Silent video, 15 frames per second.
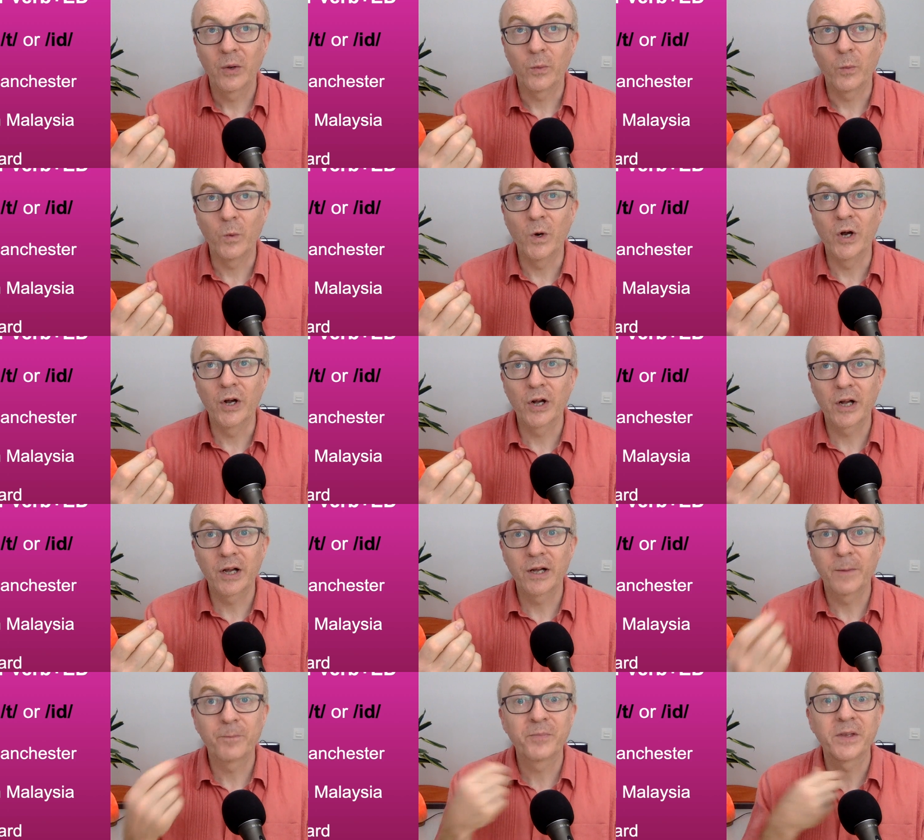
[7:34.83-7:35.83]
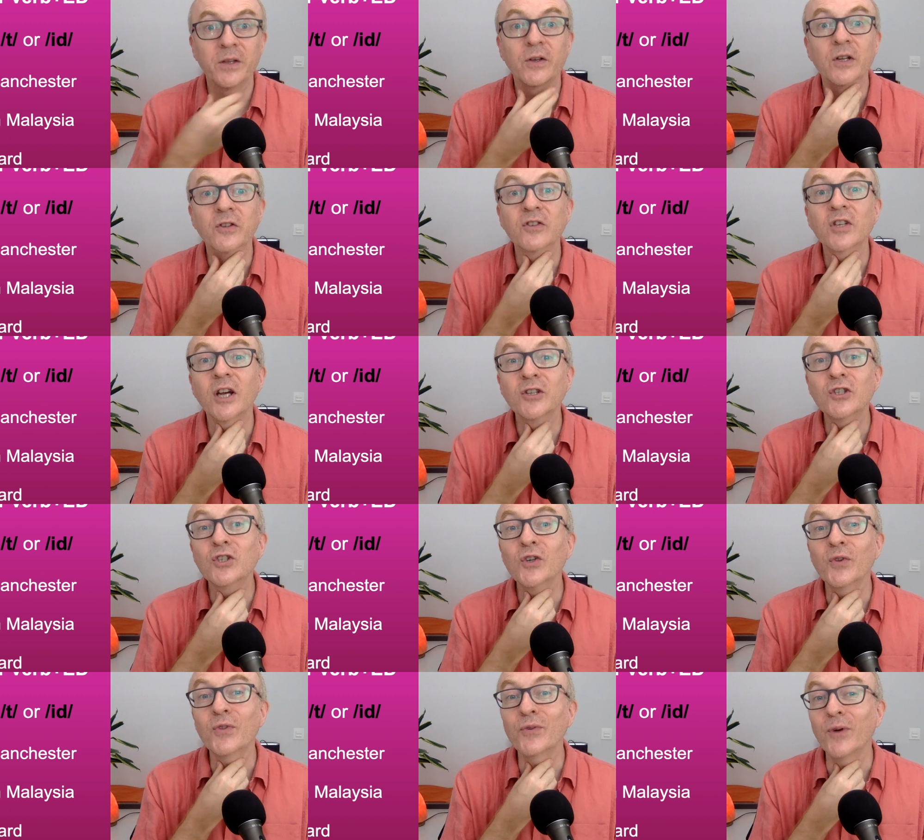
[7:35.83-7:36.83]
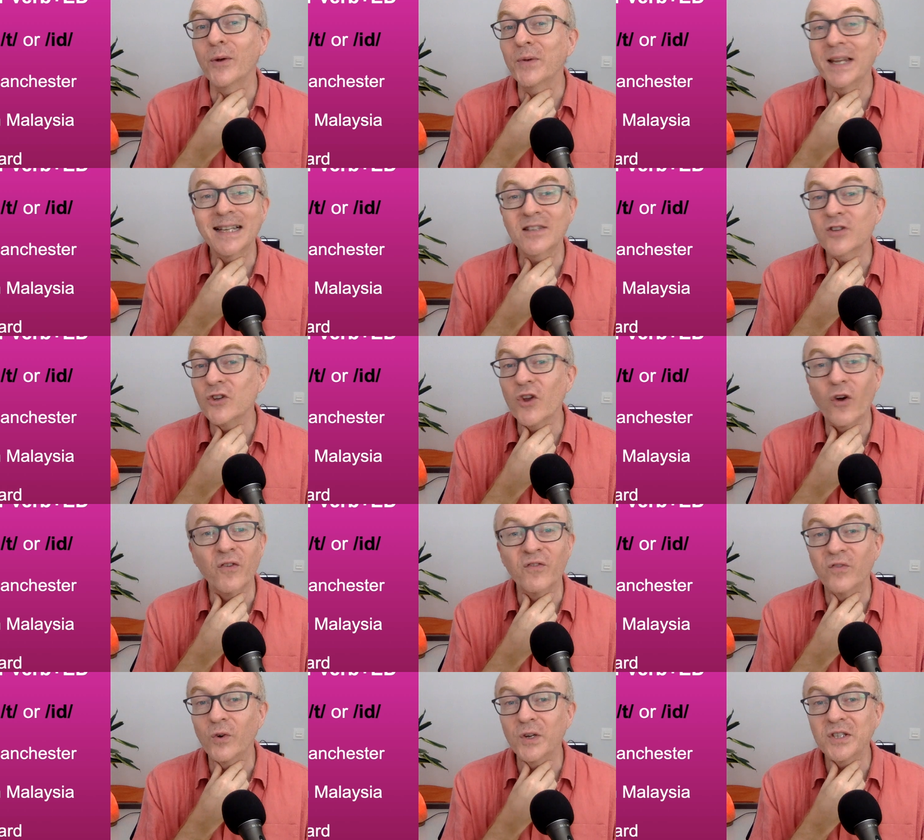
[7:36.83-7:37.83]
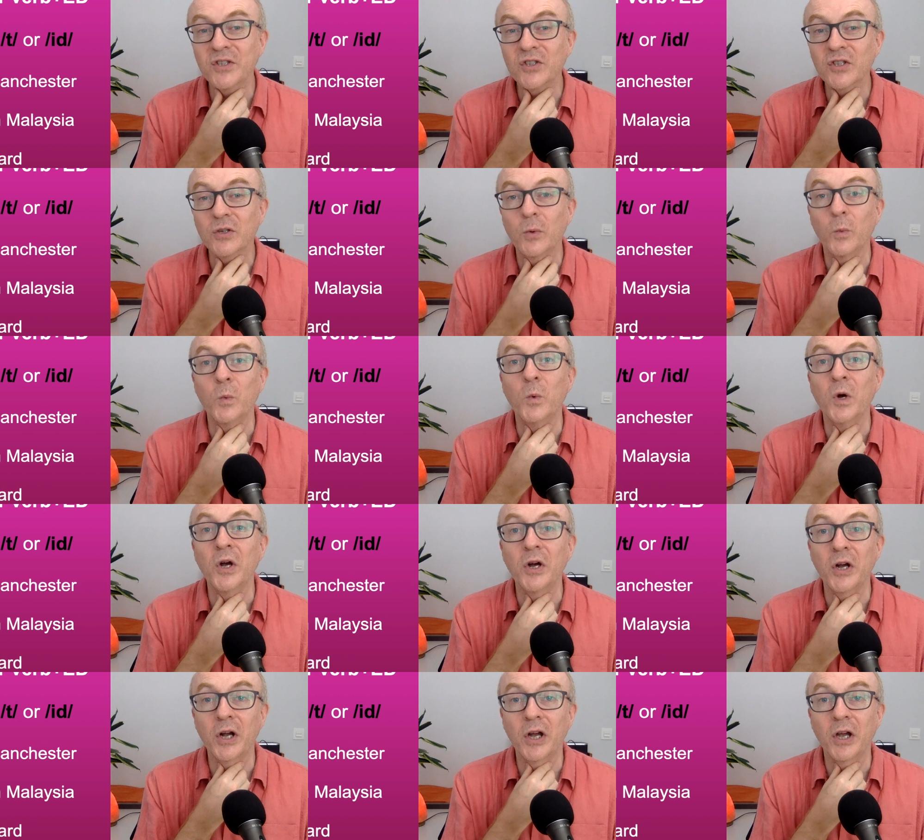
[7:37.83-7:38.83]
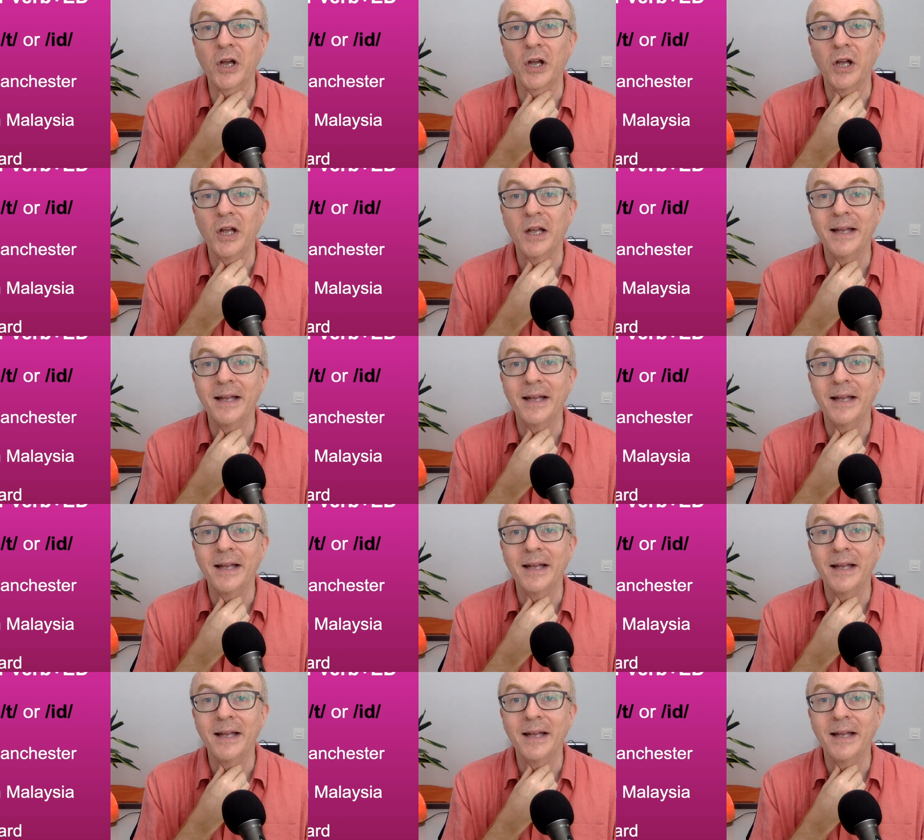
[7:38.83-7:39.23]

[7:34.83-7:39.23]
work, you can touch your throat, it's not voiced, work,